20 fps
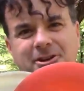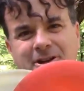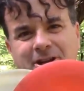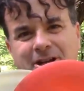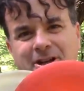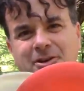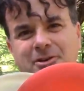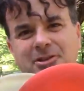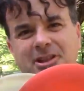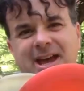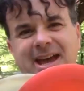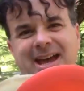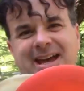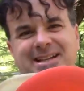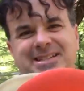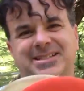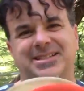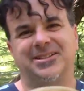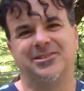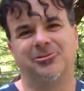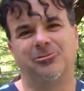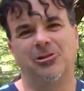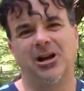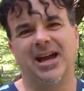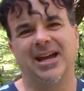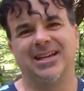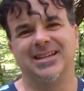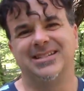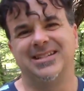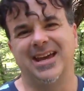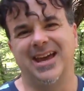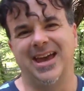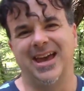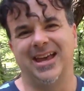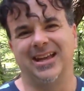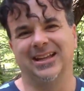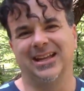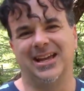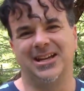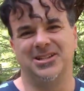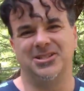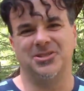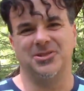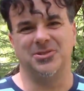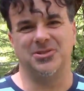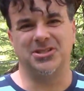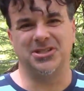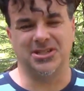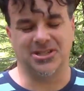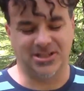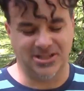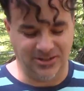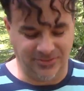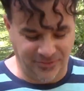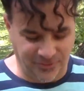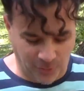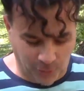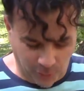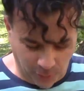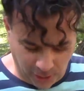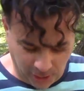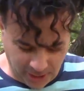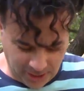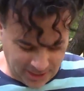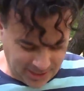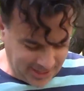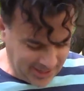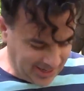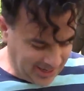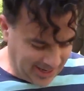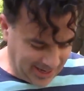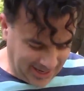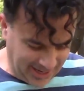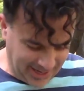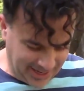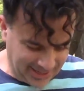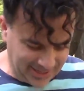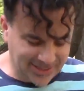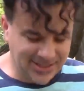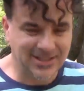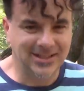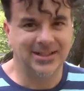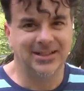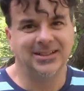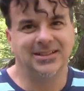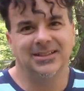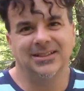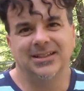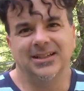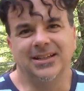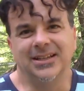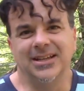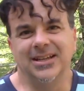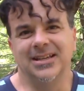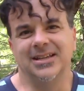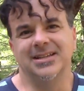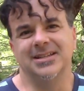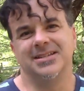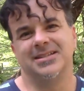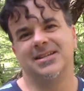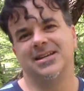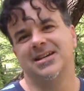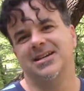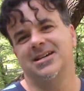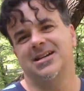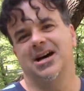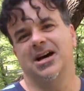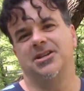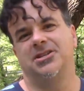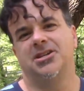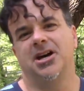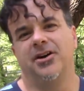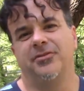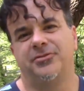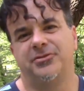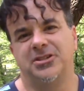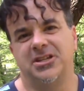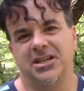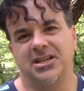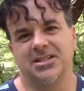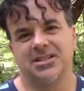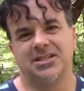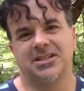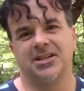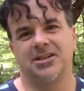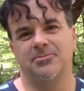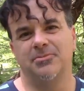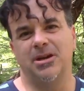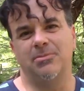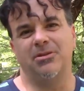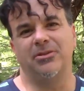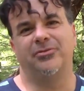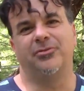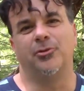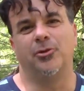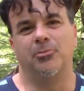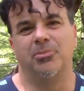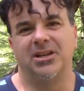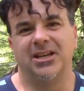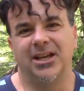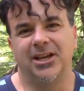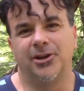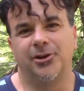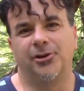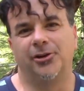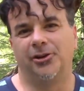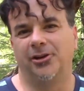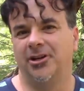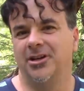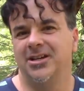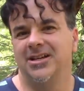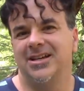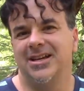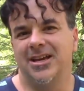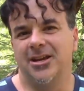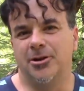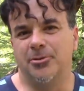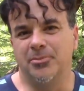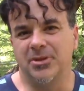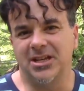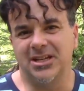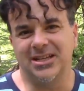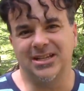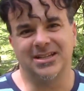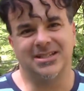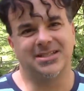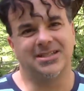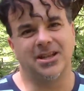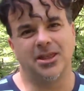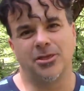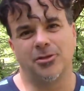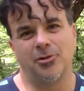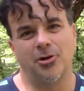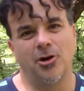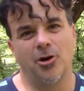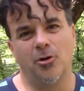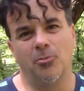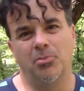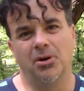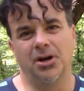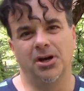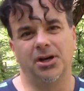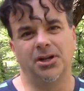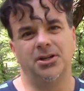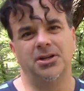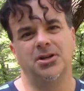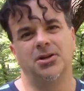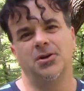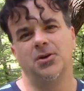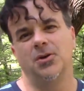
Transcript: there you go, the Hex Raketen, Latitude 64, and it is a tough disc, maybe for beginner or intermediates to throw, but